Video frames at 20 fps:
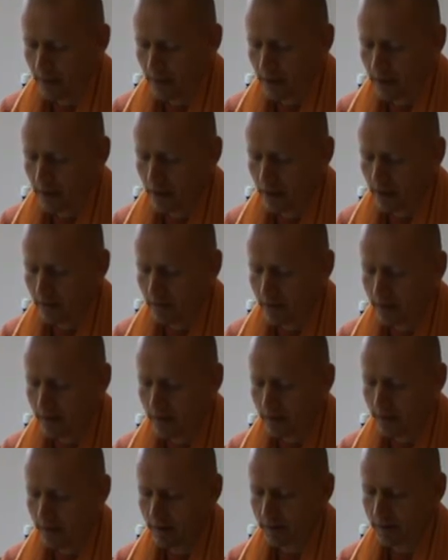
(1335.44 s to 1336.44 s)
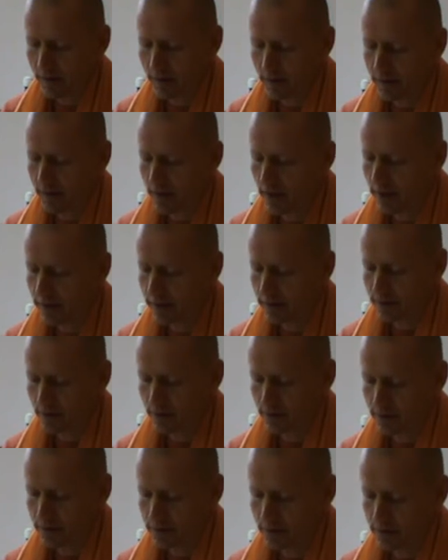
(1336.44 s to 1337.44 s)
The 11 senses are the
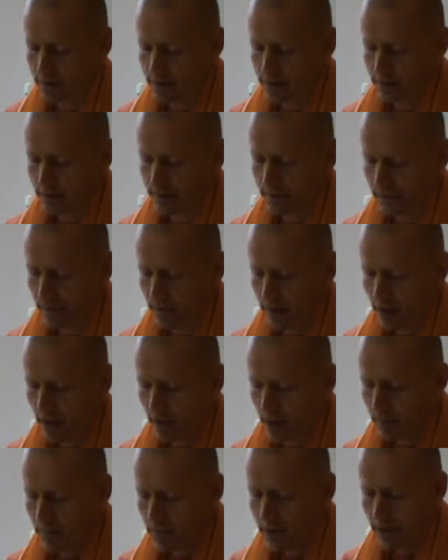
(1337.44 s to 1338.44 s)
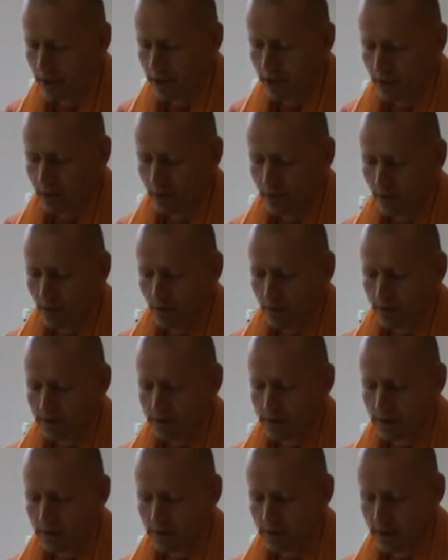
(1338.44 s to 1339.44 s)
soldiers. Being engrossed
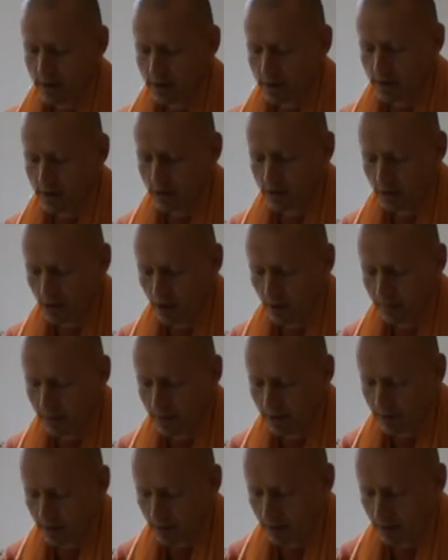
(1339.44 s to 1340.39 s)
in sense enjoyment,